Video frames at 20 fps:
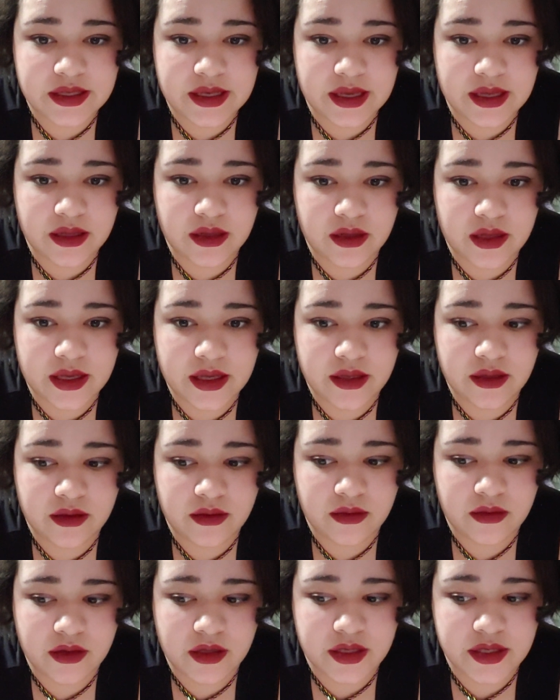again, like
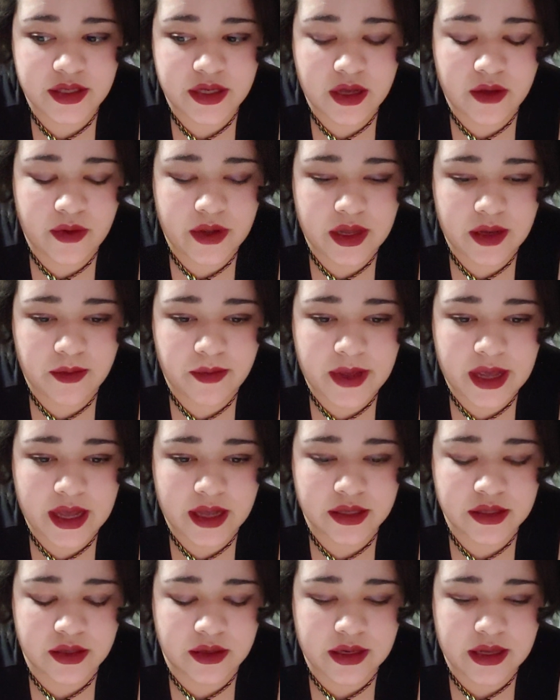there's no
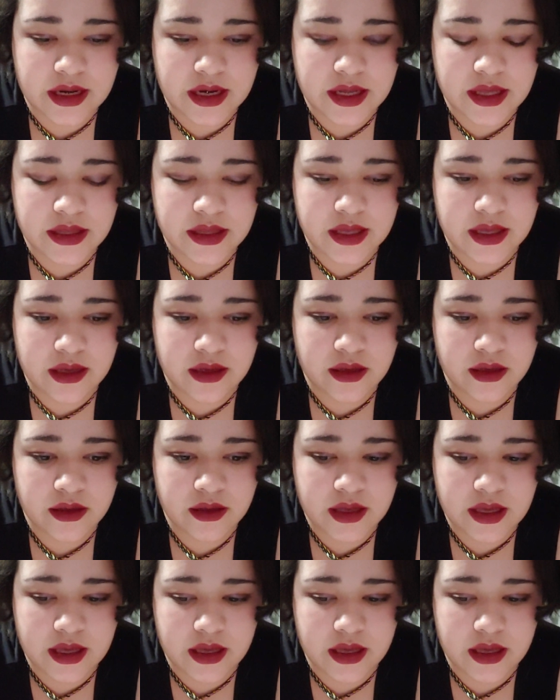impact on anything.